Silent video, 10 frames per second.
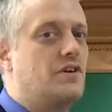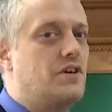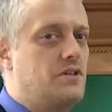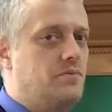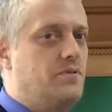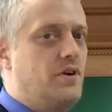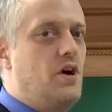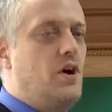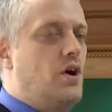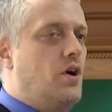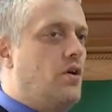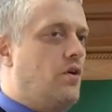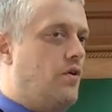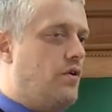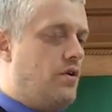verb
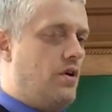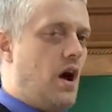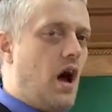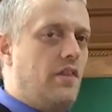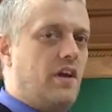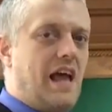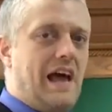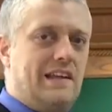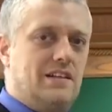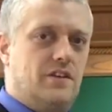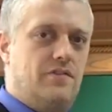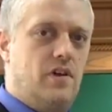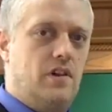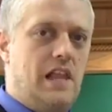or other kind of